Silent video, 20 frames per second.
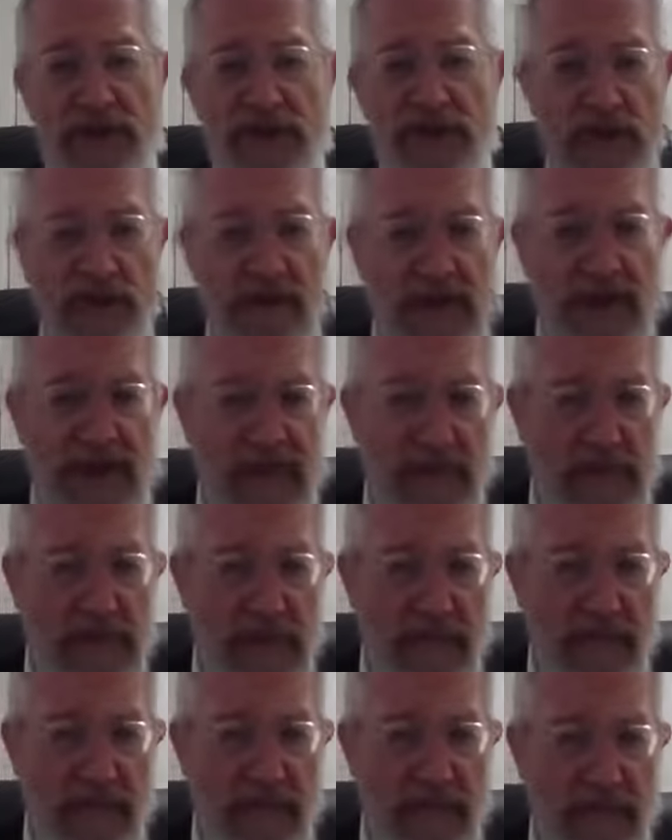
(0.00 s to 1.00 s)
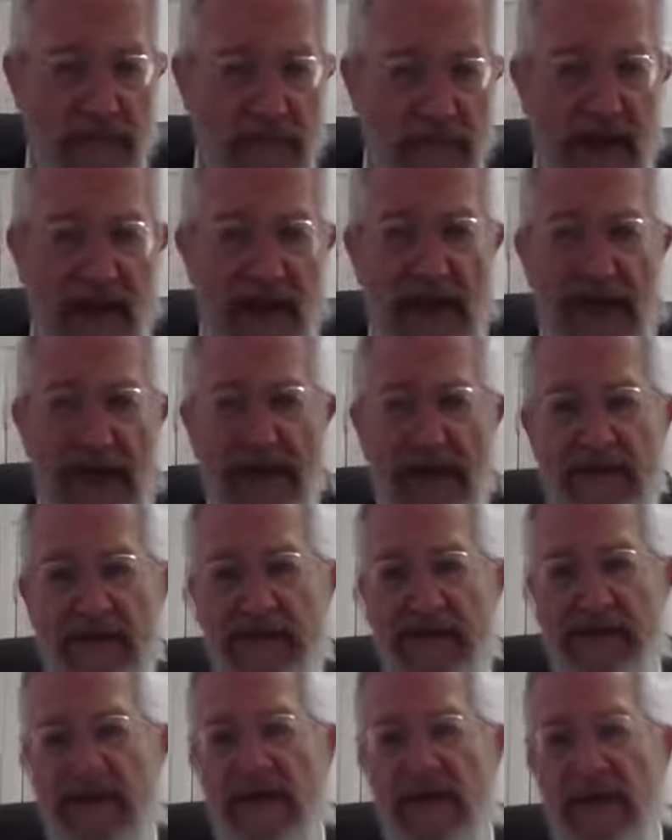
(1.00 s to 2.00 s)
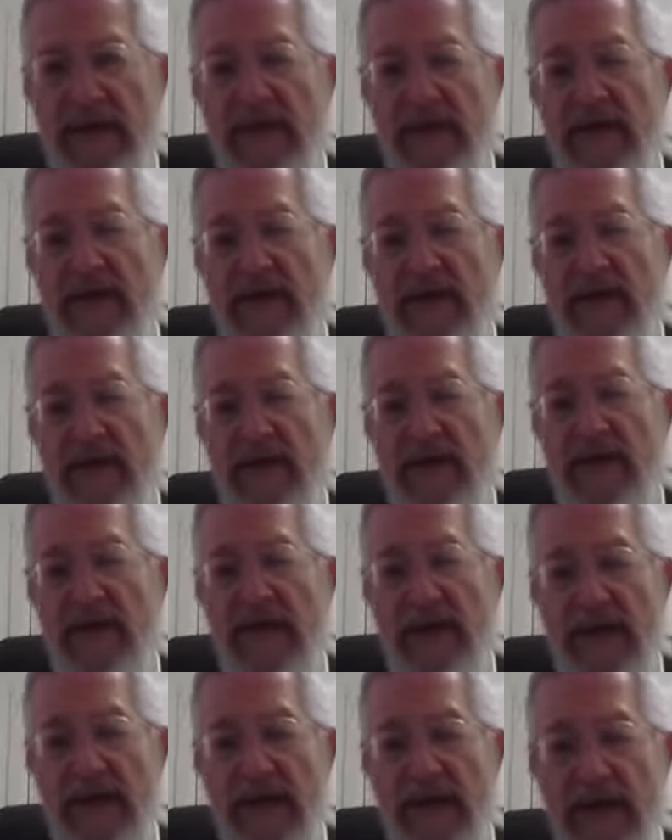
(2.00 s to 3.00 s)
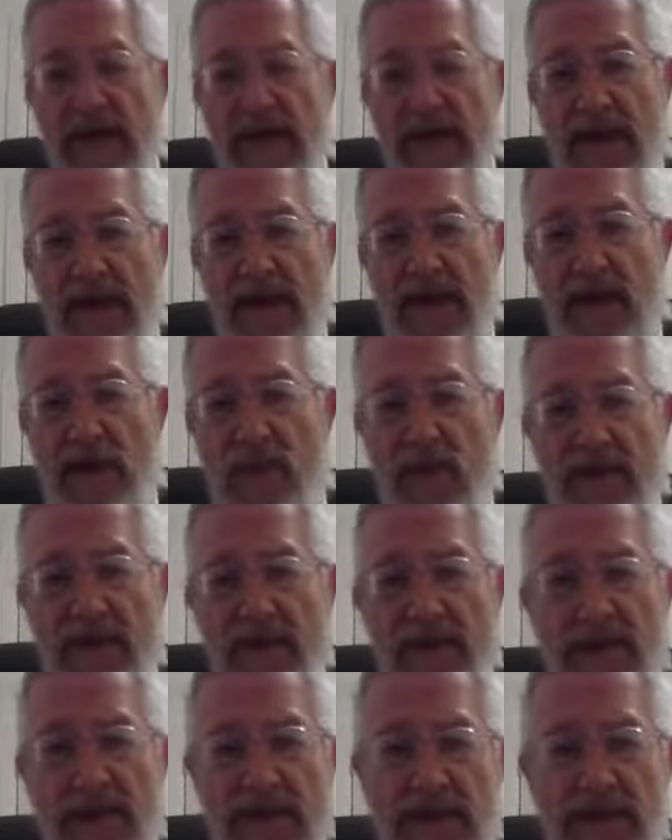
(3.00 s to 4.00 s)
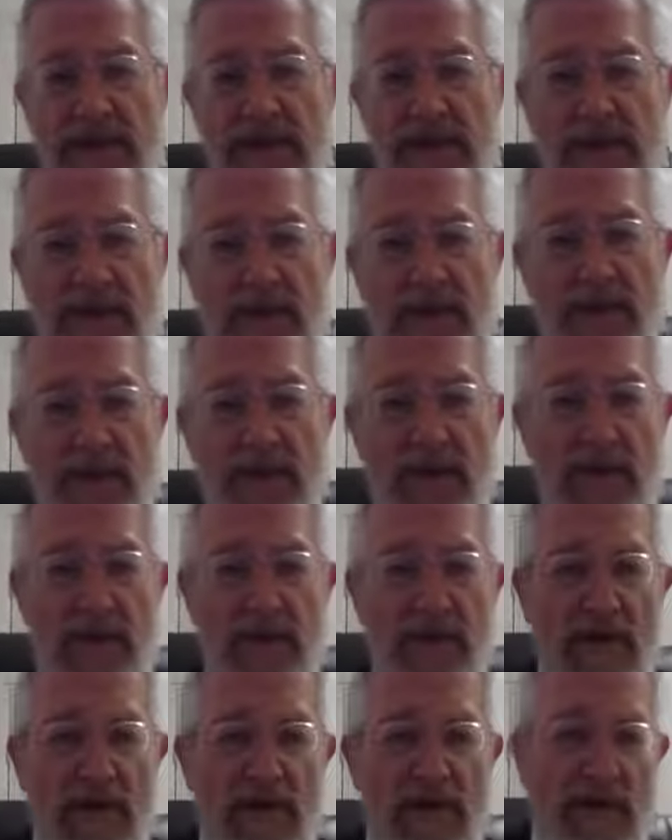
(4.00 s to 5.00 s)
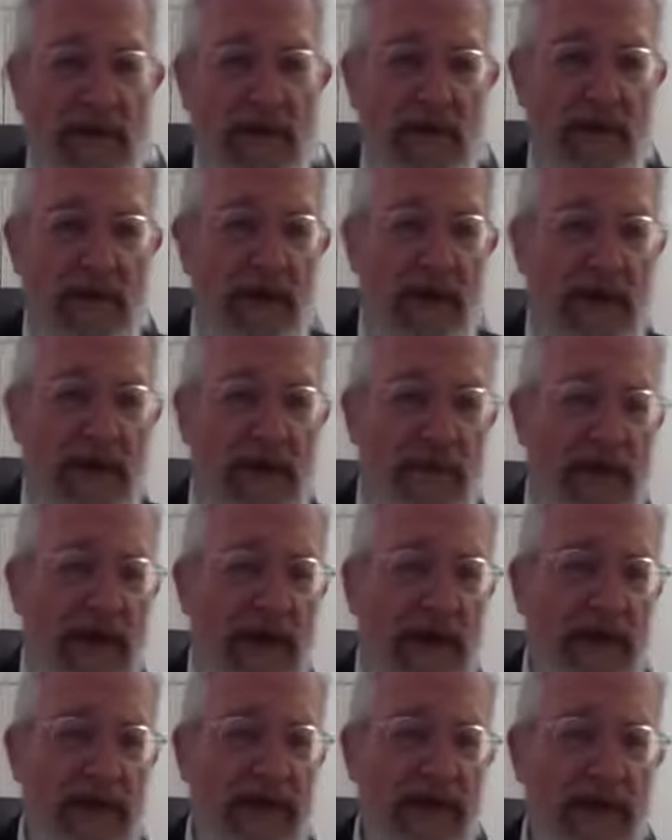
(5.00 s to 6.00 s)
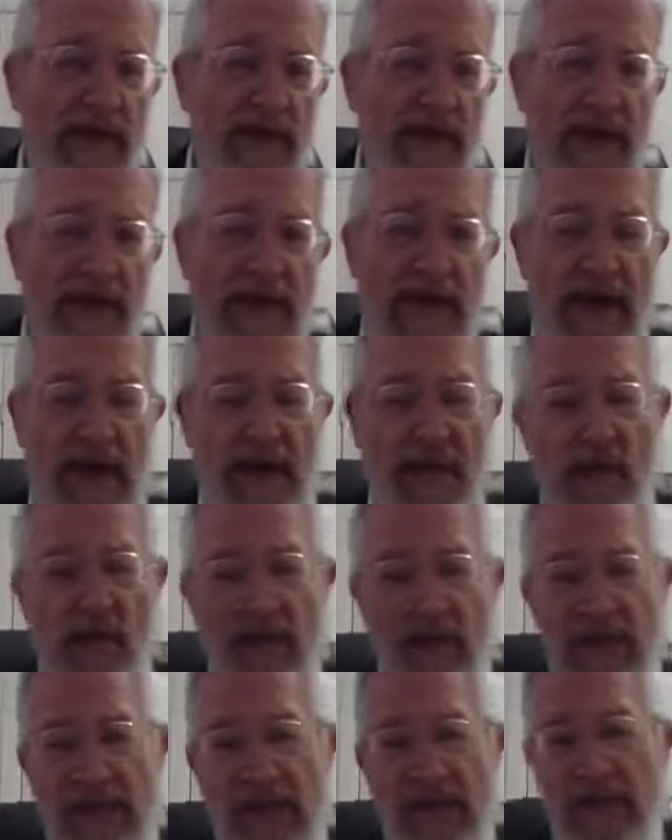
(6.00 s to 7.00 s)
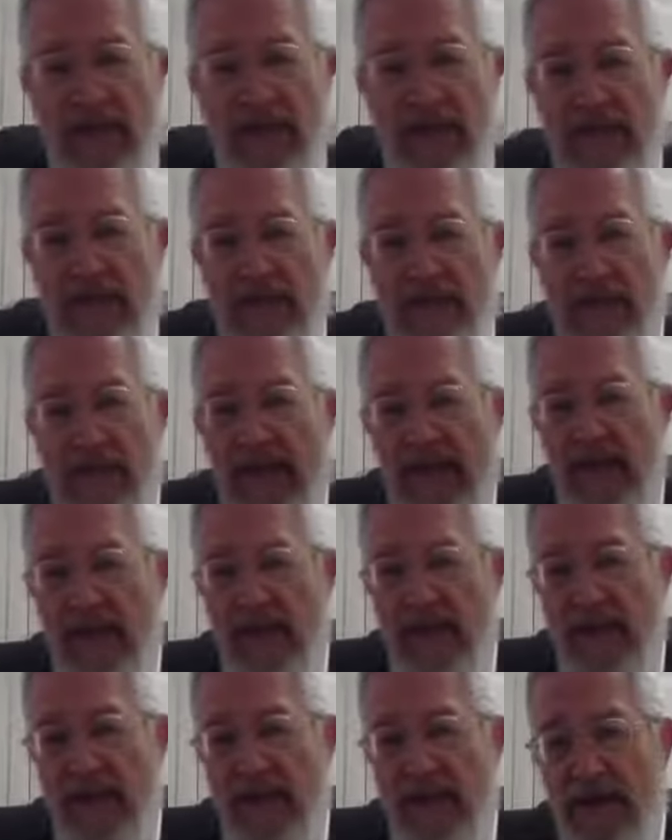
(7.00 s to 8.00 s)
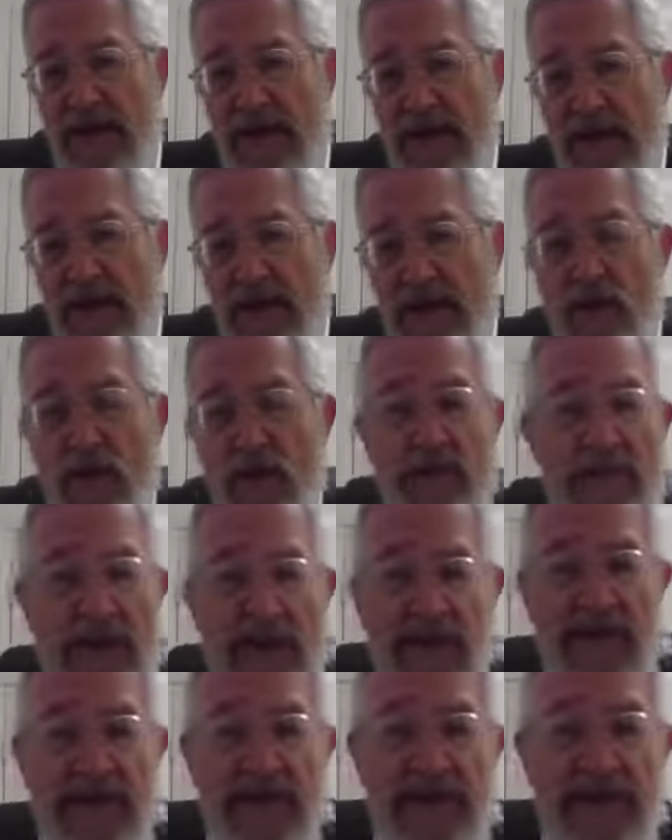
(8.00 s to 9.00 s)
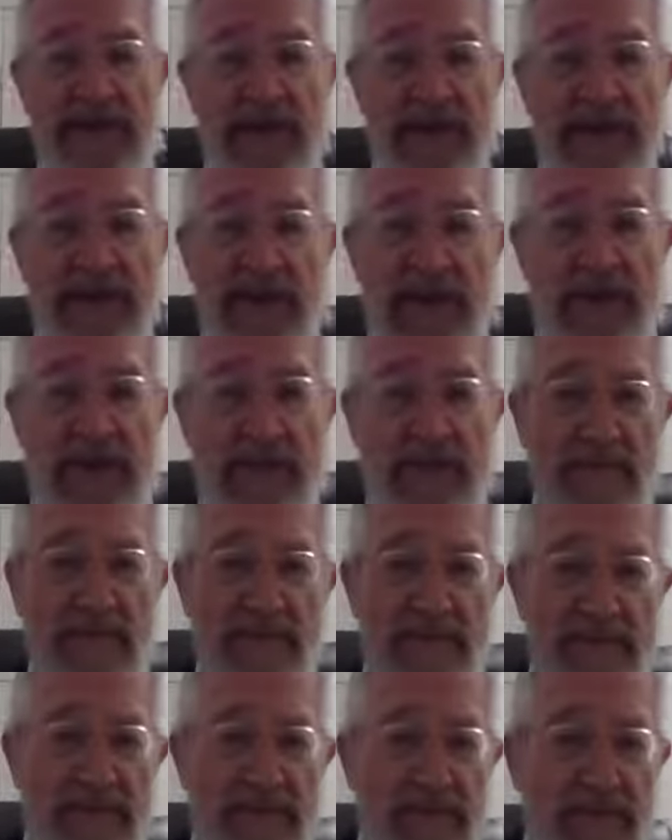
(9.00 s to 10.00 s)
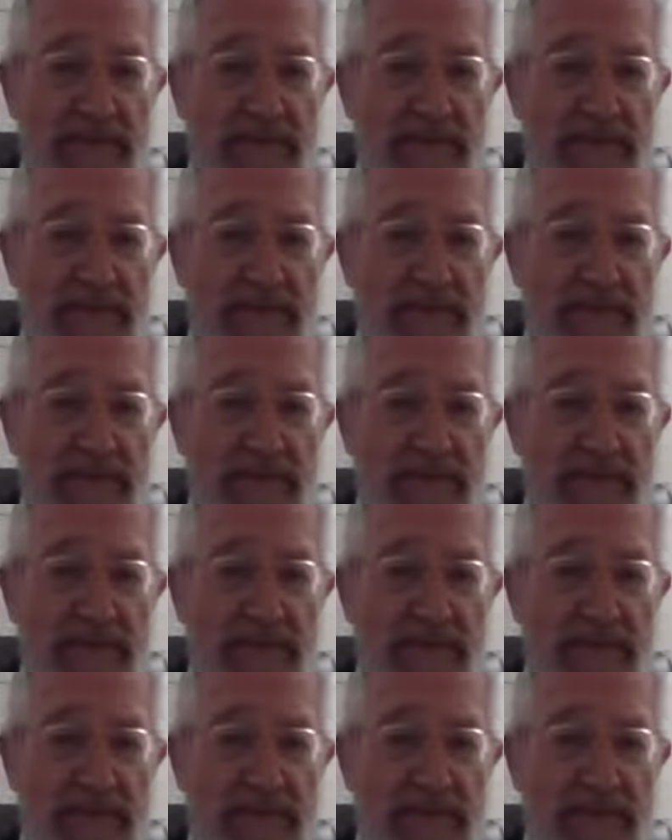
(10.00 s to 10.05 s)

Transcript: what should the machitza be made out of? And I will discuss a bit tomorrow about can women sit on a balcony where men can still see them.